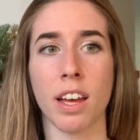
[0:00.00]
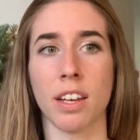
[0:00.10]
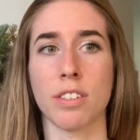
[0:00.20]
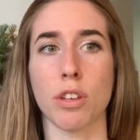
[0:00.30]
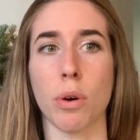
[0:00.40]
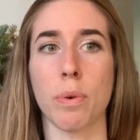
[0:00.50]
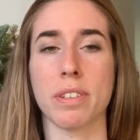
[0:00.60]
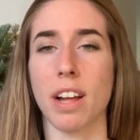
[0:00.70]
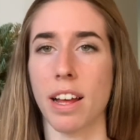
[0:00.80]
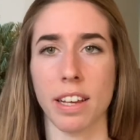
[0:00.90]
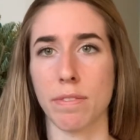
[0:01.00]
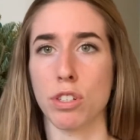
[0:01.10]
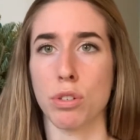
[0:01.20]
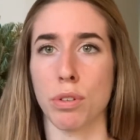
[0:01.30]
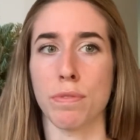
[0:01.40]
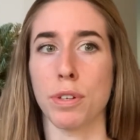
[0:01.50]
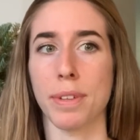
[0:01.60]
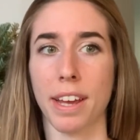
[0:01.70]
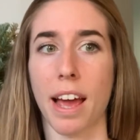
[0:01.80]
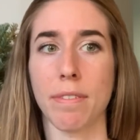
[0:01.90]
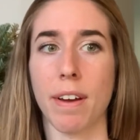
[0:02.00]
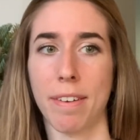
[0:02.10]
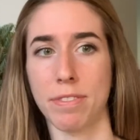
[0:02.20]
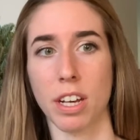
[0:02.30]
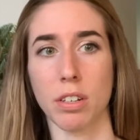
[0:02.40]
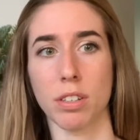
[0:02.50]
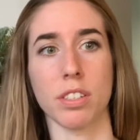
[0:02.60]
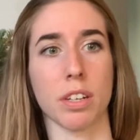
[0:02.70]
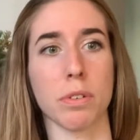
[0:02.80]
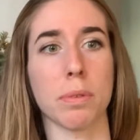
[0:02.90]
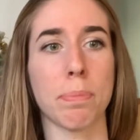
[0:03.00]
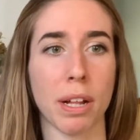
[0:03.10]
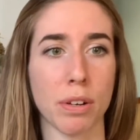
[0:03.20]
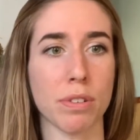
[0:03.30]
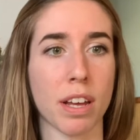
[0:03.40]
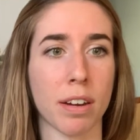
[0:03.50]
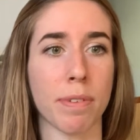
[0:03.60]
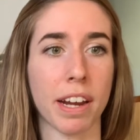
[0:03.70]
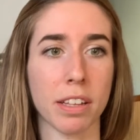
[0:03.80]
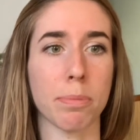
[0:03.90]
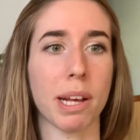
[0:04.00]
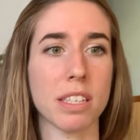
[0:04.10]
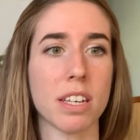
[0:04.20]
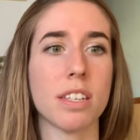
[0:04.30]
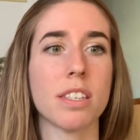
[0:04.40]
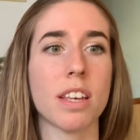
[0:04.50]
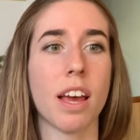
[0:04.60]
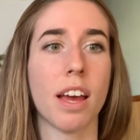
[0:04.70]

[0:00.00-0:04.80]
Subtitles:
So it's not like I've just sold a few. Like I've deal with pillows on a regular basis.